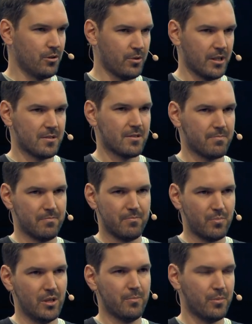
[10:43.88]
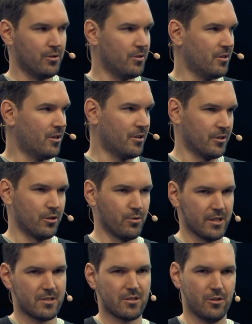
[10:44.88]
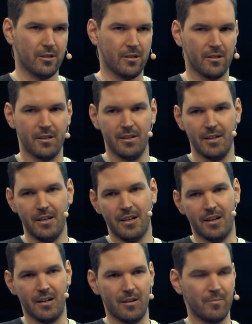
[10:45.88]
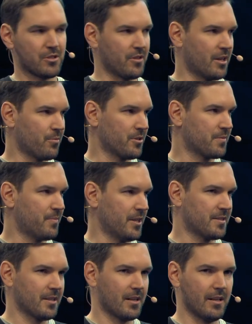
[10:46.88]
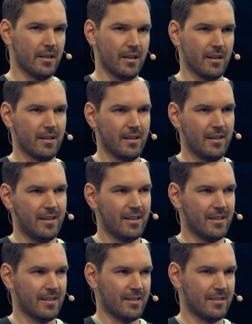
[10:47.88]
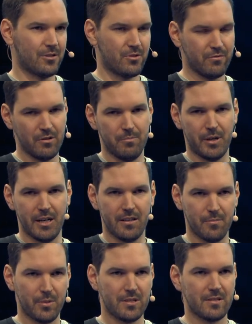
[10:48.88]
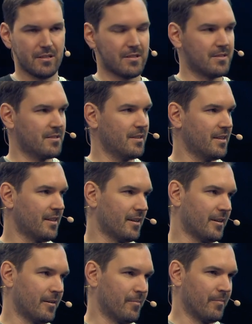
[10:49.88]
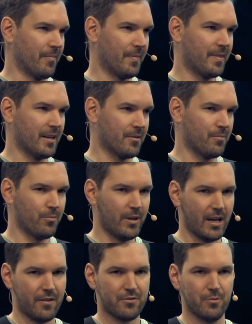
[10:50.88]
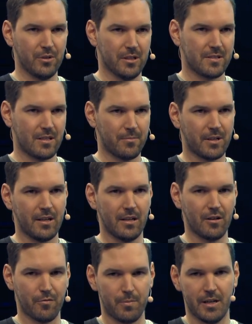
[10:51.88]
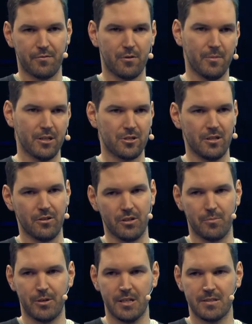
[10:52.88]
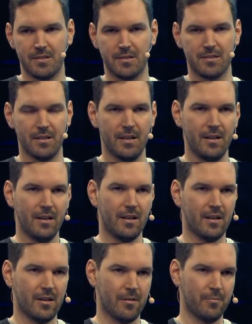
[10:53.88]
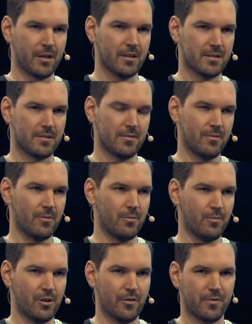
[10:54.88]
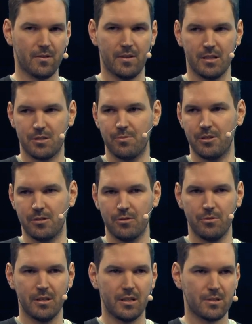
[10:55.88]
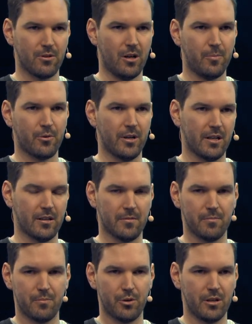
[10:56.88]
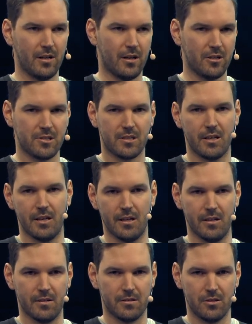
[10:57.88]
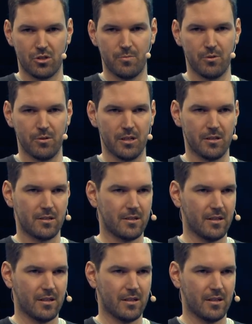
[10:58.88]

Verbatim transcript: US people on US soil. Um, so that was basically uh, driven by the business um, that we have to build some kind of platform engineering presence um, because one of the things we're doing is we're operating a pretty large scale distributed uh,